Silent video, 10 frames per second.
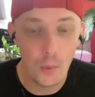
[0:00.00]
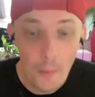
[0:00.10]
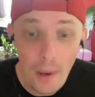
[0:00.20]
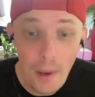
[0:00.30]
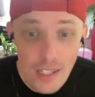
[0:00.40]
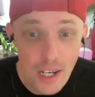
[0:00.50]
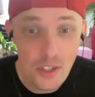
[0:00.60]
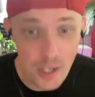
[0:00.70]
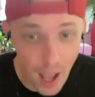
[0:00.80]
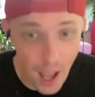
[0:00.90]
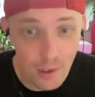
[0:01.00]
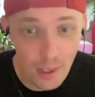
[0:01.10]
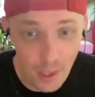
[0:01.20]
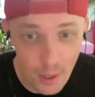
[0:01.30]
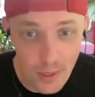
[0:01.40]
we paid attention to
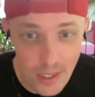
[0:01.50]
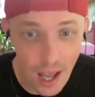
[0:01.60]
everything that was